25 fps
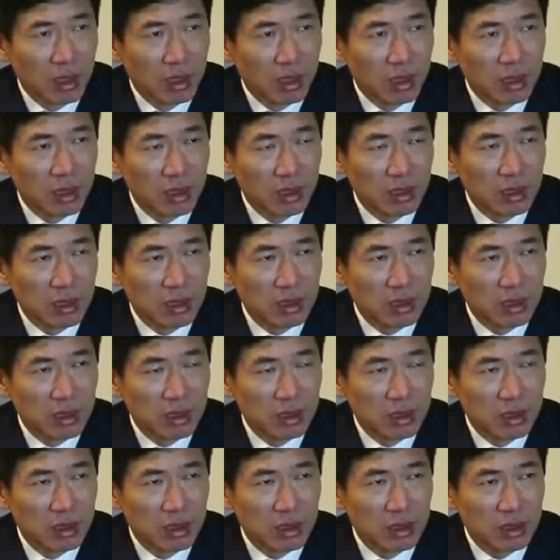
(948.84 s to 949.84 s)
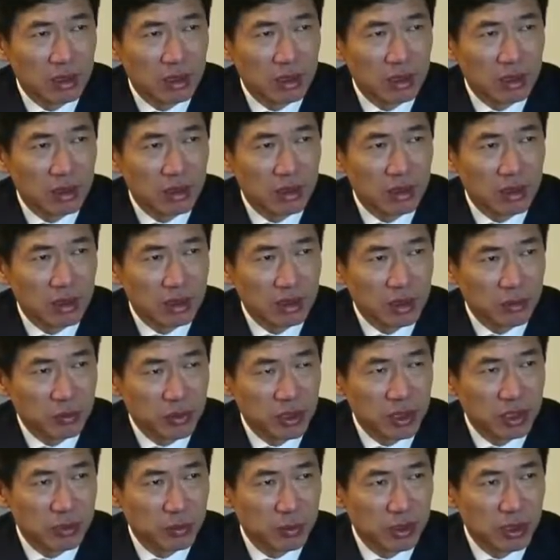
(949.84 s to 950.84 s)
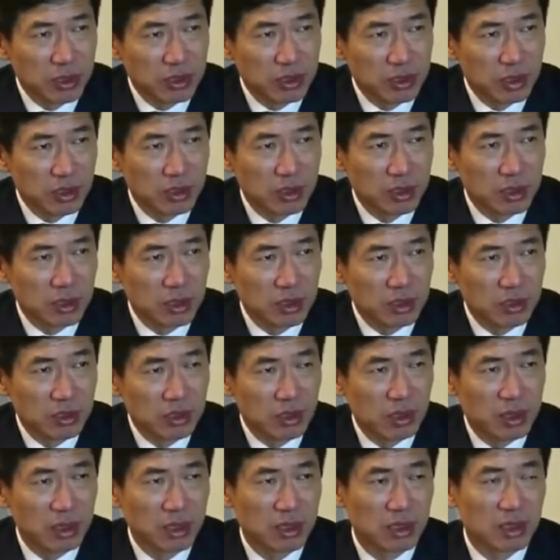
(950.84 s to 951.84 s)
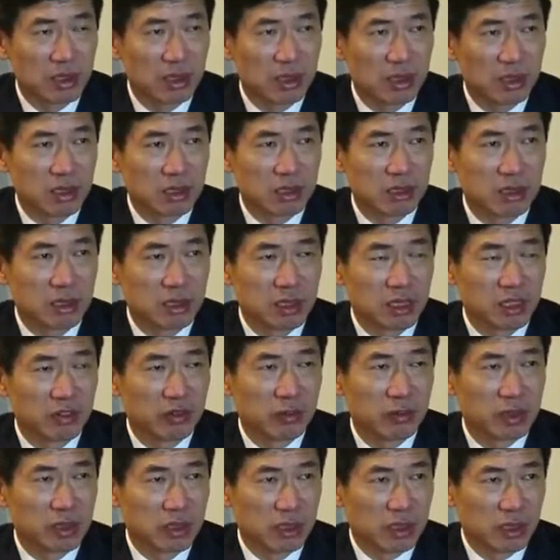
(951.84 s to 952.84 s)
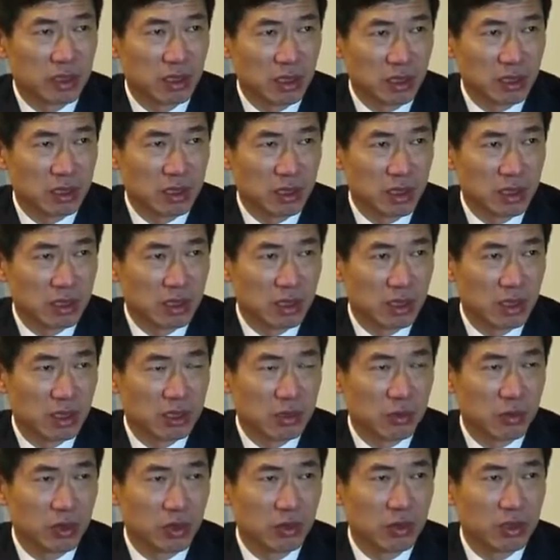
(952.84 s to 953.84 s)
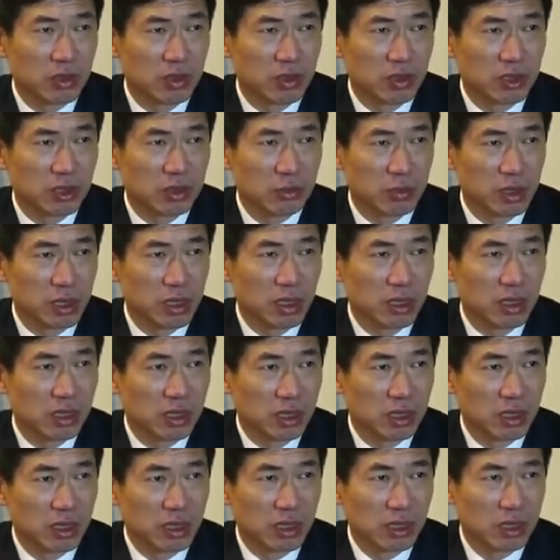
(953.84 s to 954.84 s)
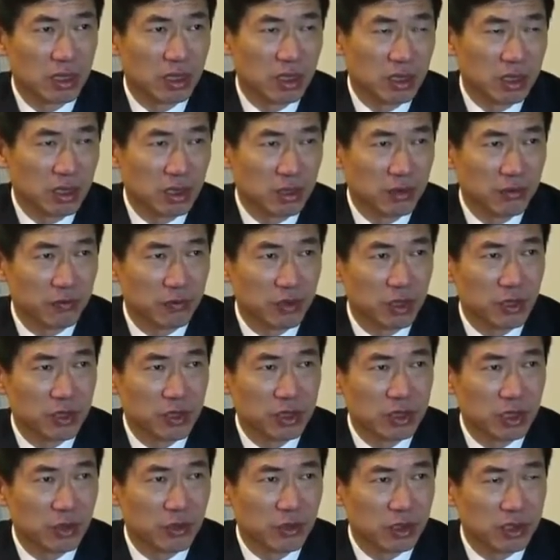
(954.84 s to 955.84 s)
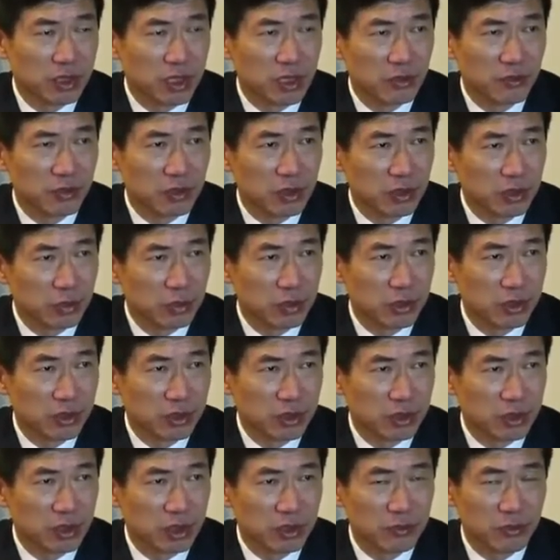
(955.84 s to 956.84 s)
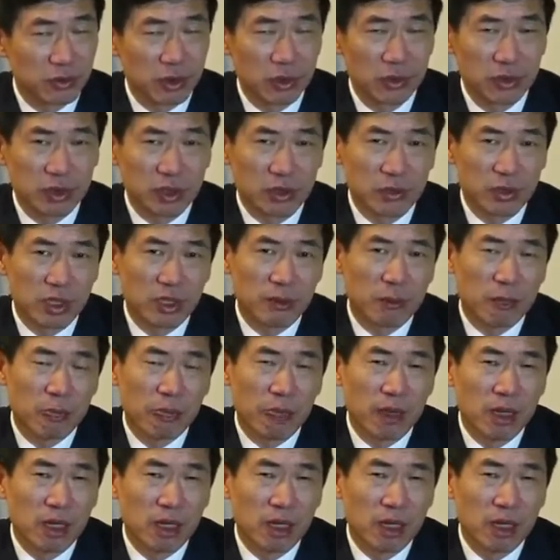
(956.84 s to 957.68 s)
The peace process, the government, as we all know, is making a very serious effort to push this forward, right?